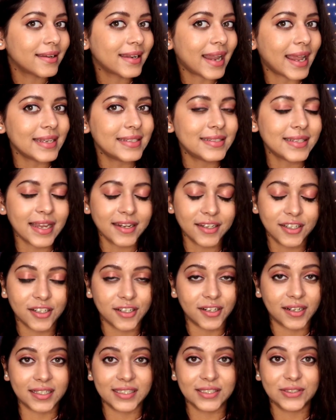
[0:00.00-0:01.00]
nice and
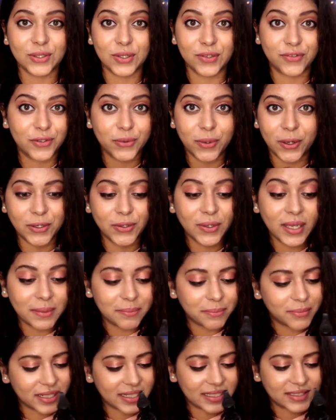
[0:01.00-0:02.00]
curly. So if you want to
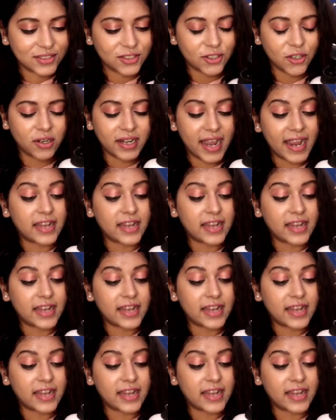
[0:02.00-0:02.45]
embrace your